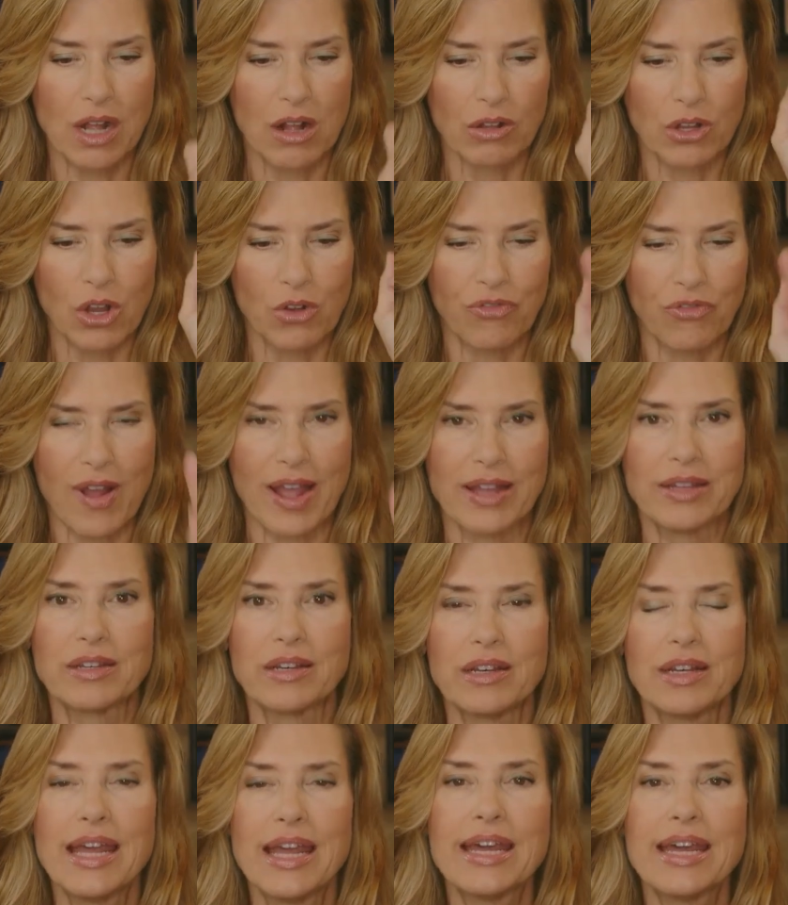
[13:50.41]
I'll go find
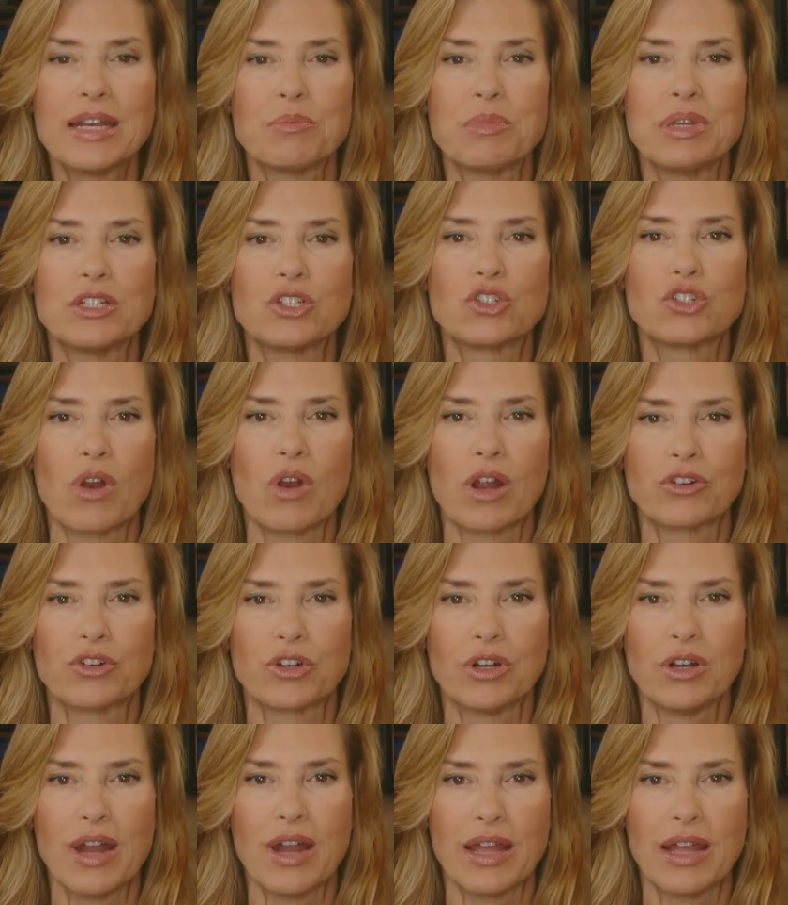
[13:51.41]
an anatomy
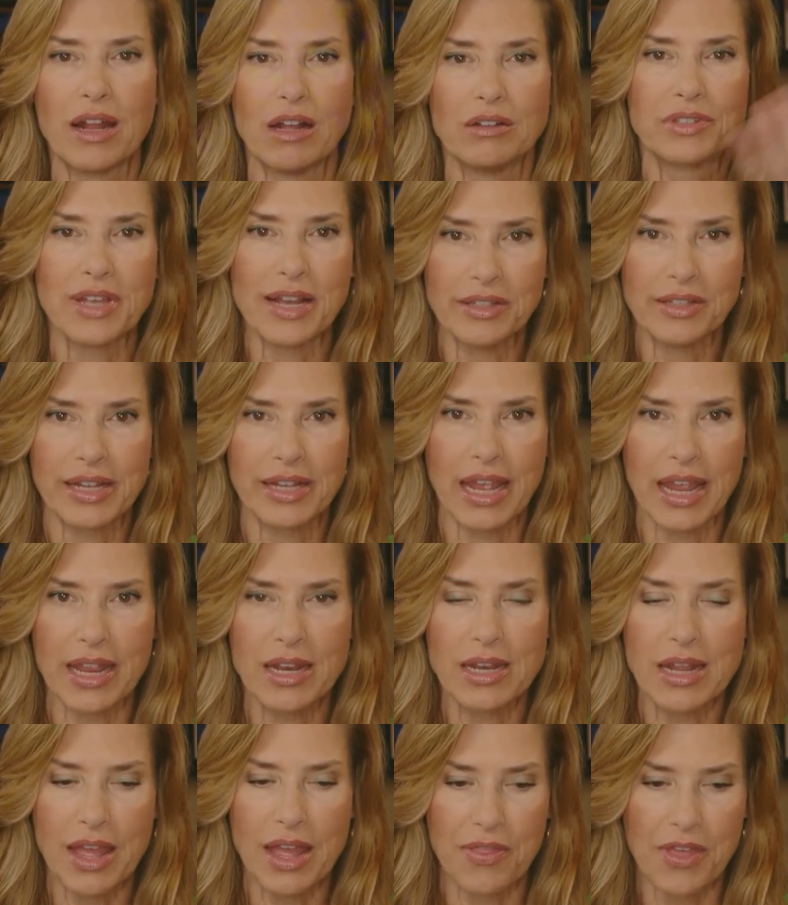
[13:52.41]
instructor and I'll
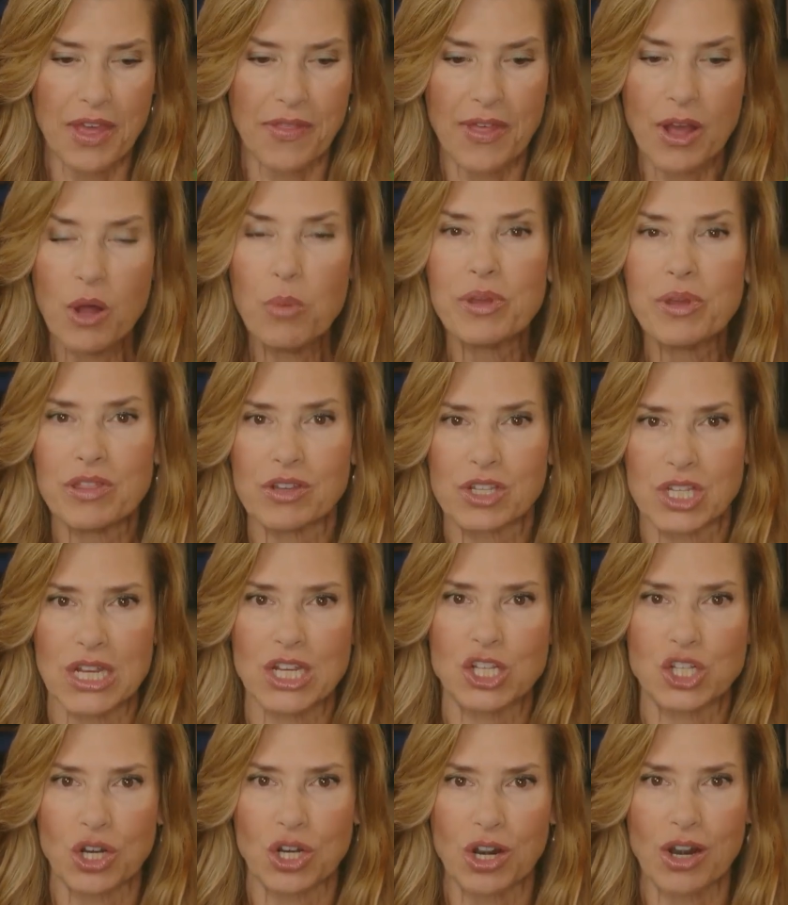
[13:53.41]
delegate and then they'll be the
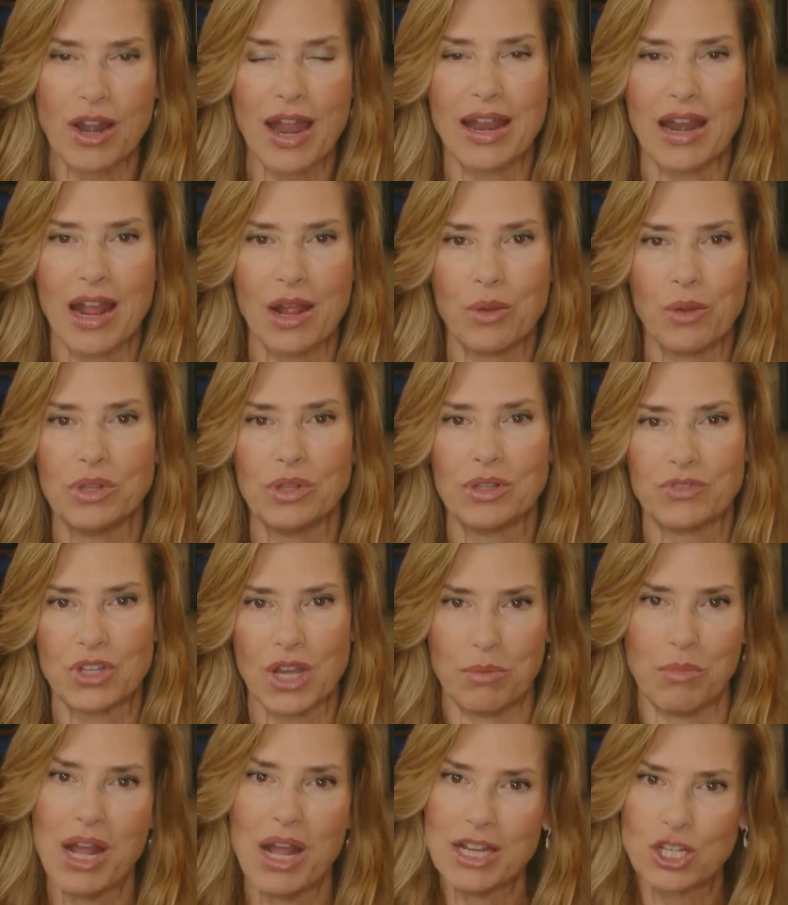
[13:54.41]
teacher and I will have
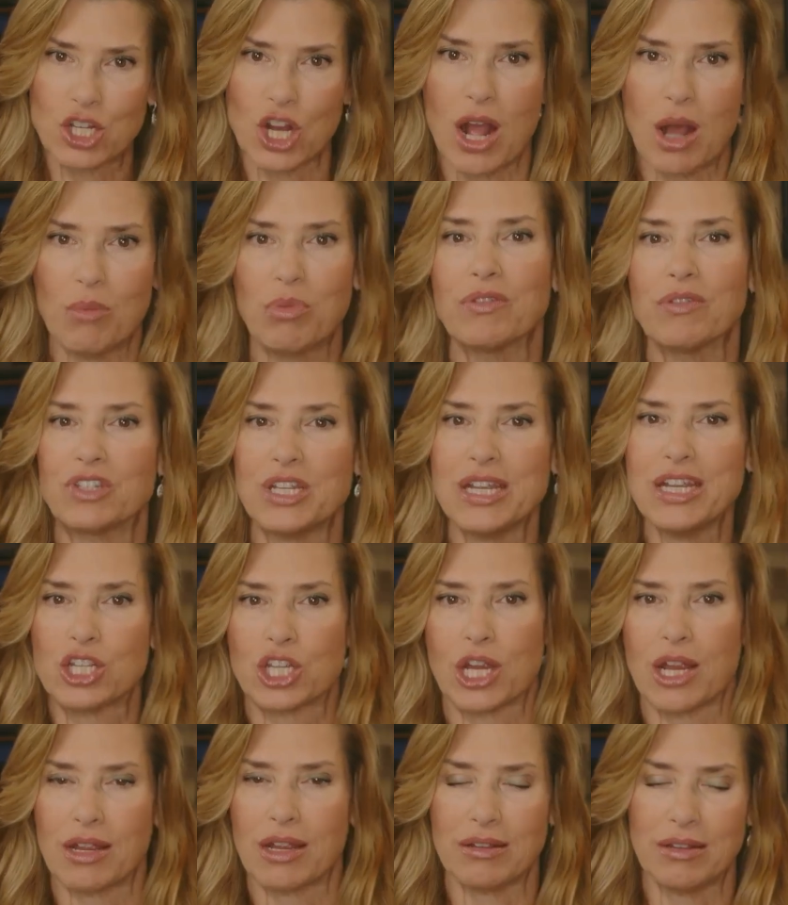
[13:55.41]
done my job of
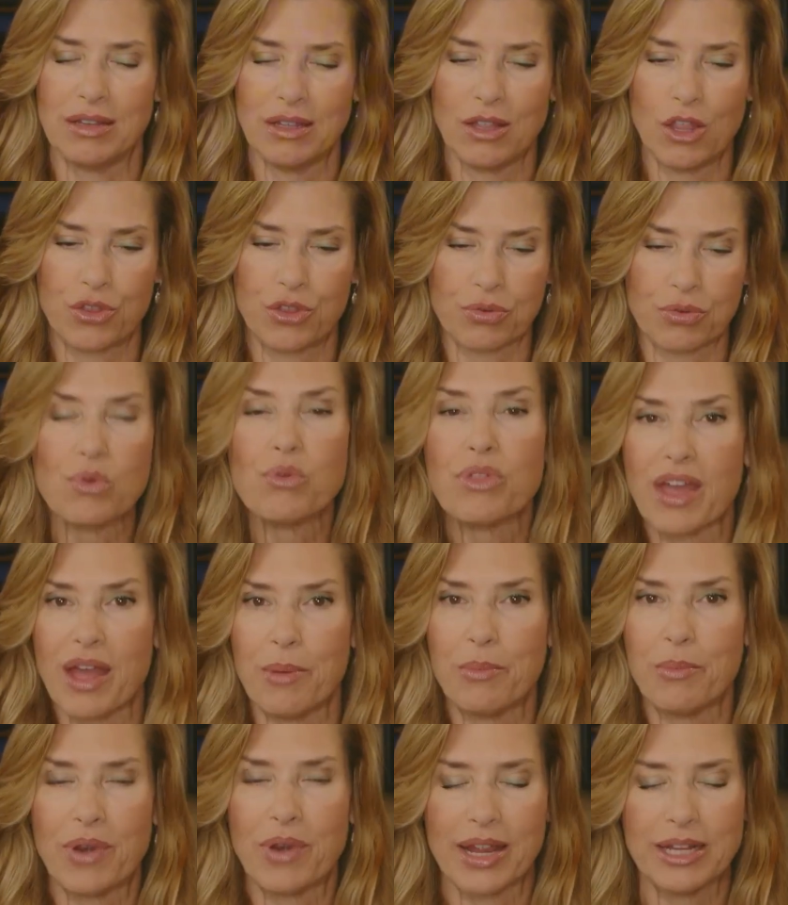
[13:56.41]
teaching through
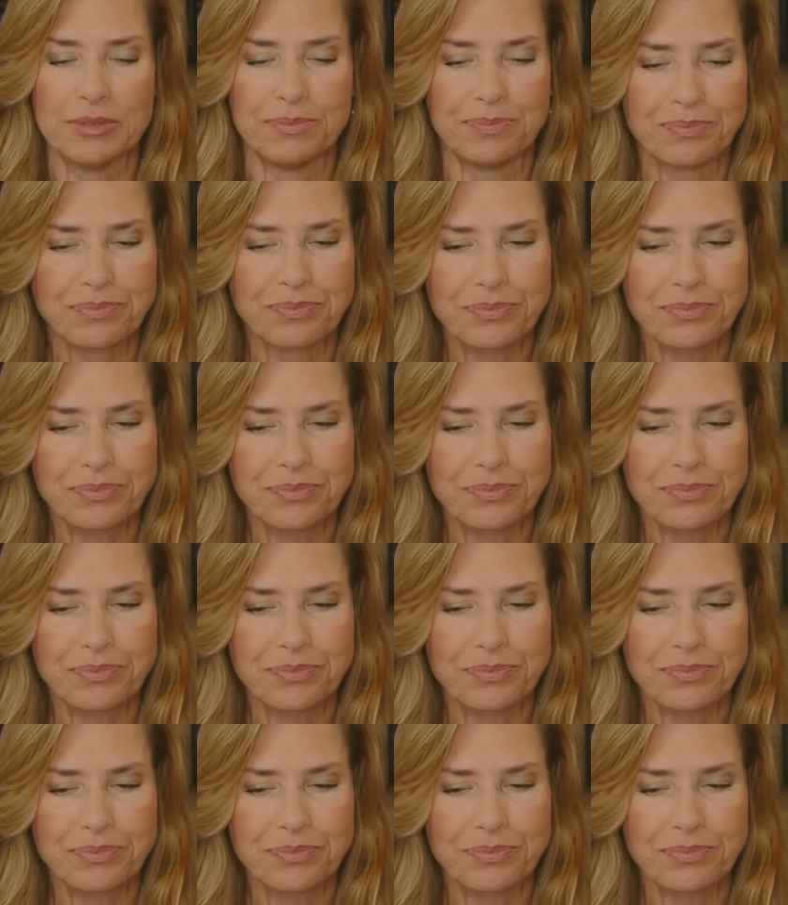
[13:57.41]
them, right?